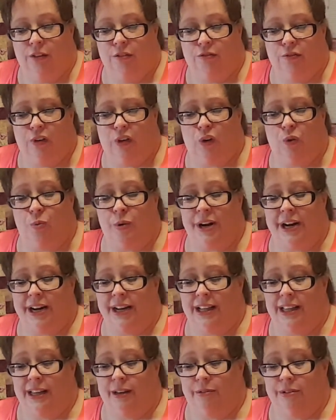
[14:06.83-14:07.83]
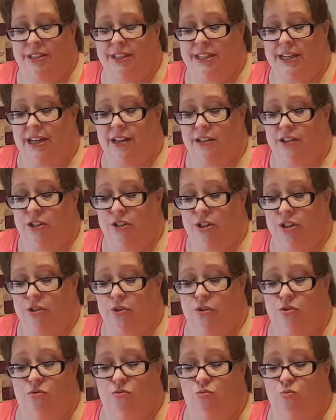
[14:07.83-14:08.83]
For a while, I was down to
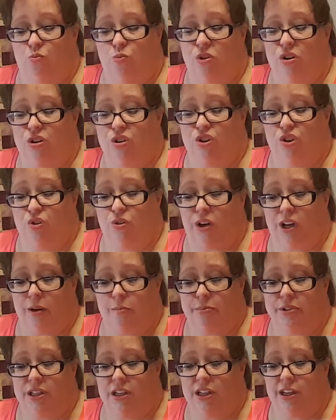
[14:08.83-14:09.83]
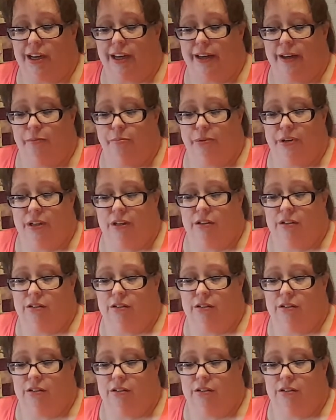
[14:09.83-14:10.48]
just 1 or 2 cups a day, but